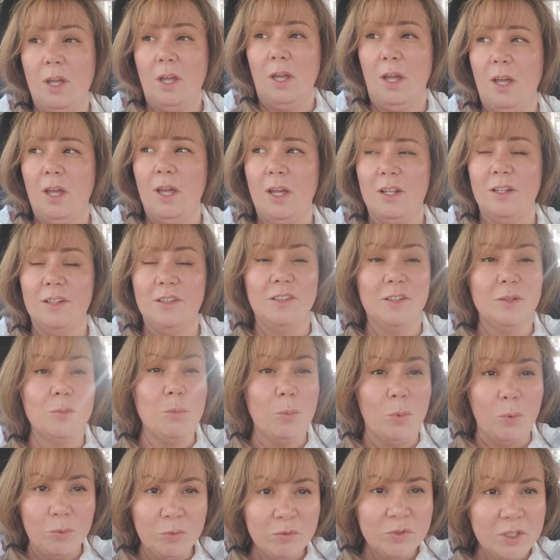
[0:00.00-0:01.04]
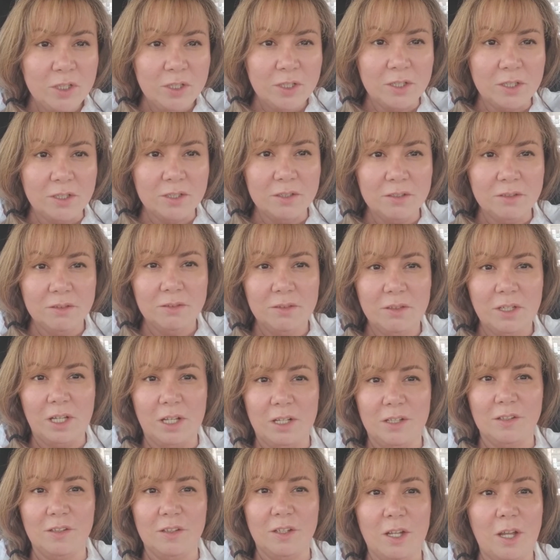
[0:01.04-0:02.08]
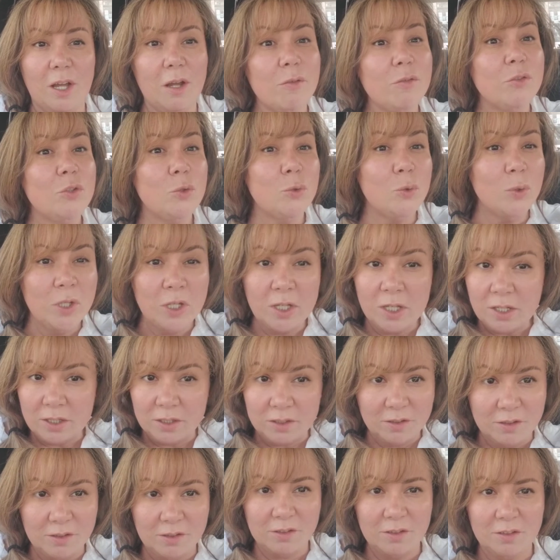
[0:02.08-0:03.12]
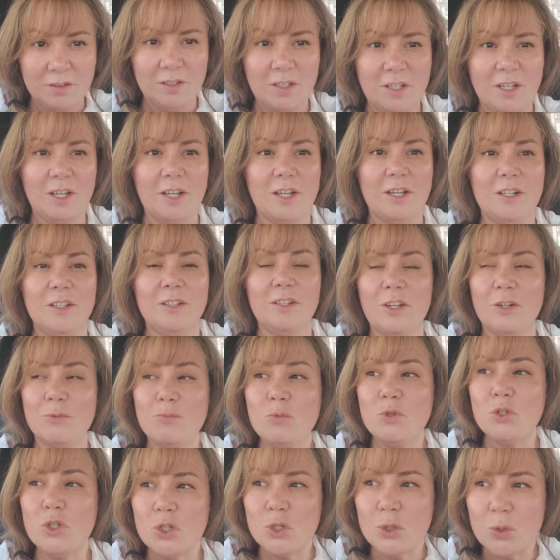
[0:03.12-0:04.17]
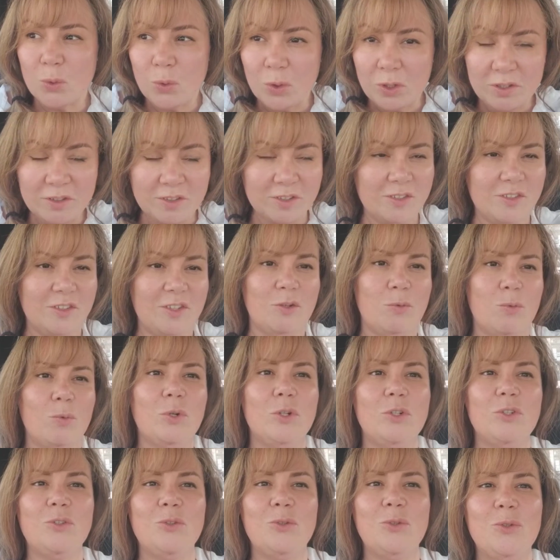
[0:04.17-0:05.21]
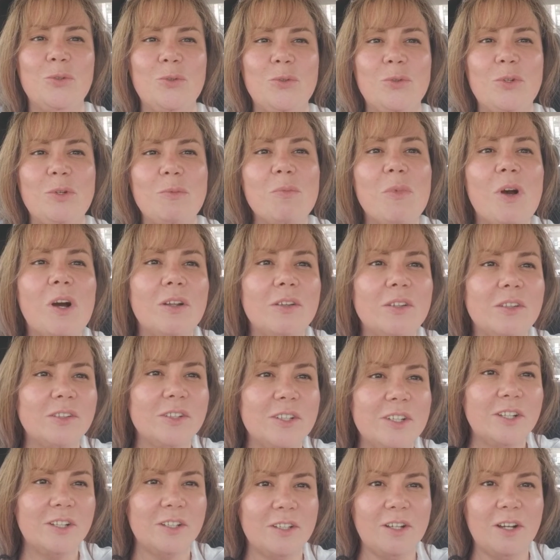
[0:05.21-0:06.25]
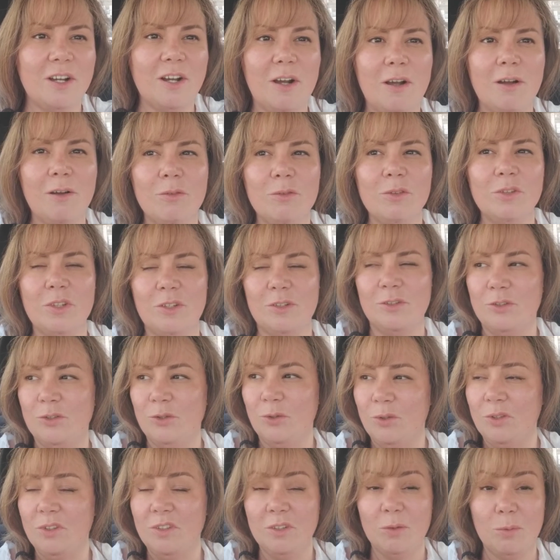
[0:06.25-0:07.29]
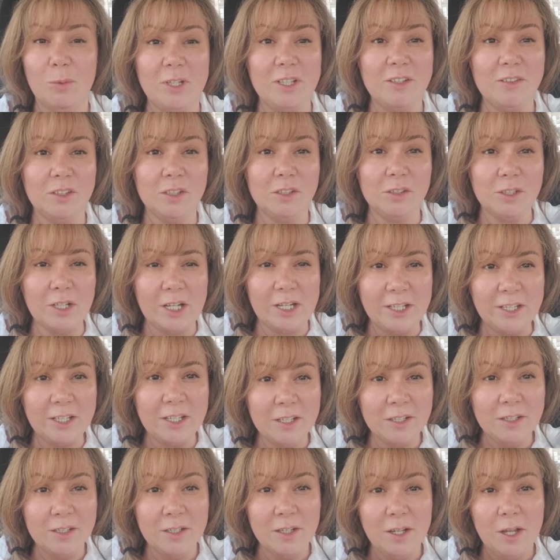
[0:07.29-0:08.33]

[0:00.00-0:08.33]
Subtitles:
and they moved in and they have 2 kids, and I'm sure that they want to do remodeling in the house and do it the way they like it,